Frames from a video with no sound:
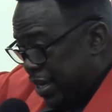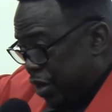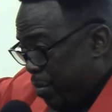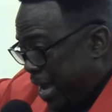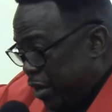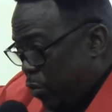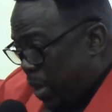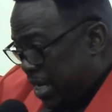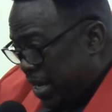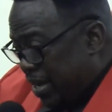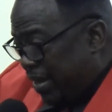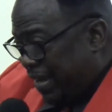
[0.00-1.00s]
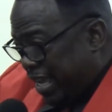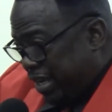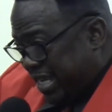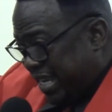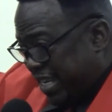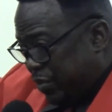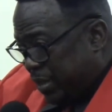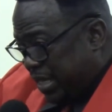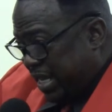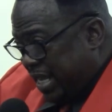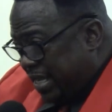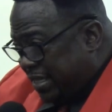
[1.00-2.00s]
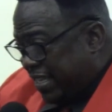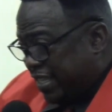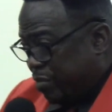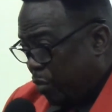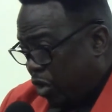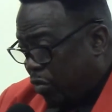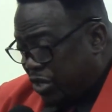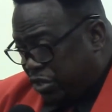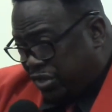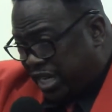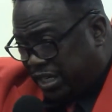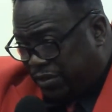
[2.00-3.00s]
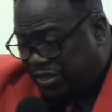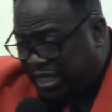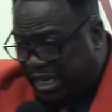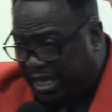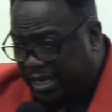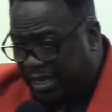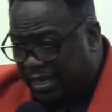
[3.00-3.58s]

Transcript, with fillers: no matter what it look like, it is what it is, because it's more what you think you see.